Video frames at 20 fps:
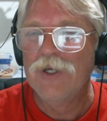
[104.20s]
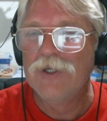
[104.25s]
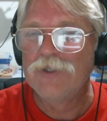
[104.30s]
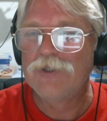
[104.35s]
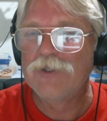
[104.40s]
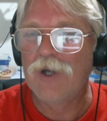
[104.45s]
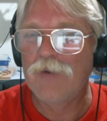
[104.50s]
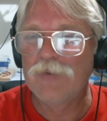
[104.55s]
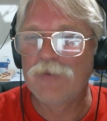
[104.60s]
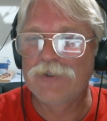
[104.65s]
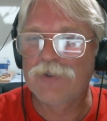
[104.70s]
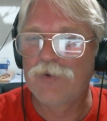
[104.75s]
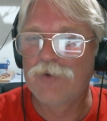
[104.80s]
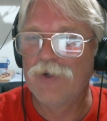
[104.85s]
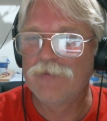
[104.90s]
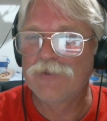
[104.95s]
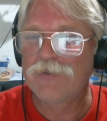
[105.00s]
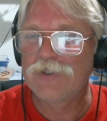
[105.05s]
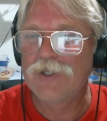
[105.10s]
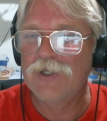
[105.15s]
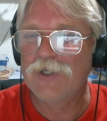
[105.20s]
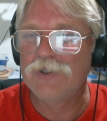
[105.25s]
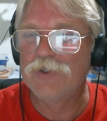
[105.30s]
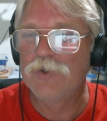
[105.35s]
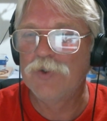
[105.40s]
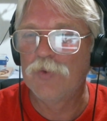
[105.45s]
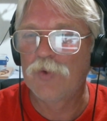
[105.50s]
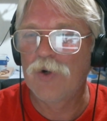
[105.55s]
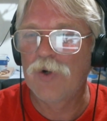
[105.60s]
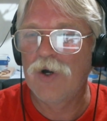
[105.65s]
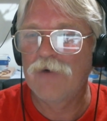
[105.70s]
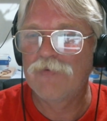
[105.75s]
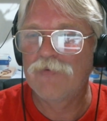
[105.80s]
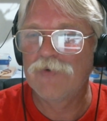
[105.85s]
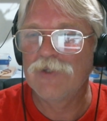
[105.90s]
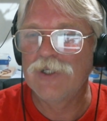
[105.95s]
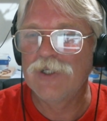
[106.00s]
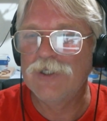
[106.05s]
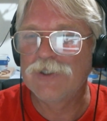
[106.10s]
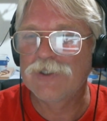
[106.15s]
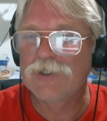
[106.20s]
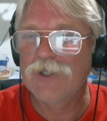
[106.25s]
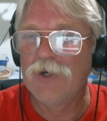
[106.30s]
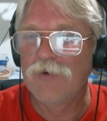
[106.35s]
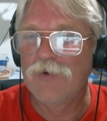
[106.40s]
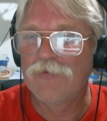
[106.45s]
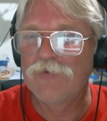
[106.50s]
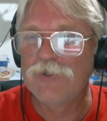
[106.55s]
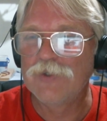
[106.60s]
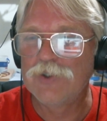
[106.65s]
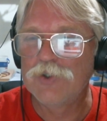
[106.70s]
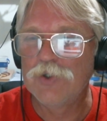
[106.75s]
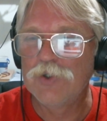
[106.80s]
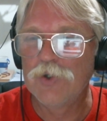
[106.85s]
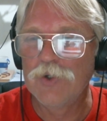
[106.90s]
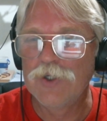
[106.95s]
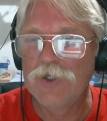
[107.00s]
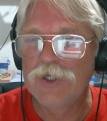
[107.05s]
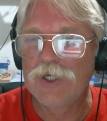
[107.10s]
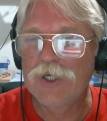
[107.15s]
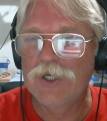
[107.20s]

Thomas Grimm says you were awfully self-assured to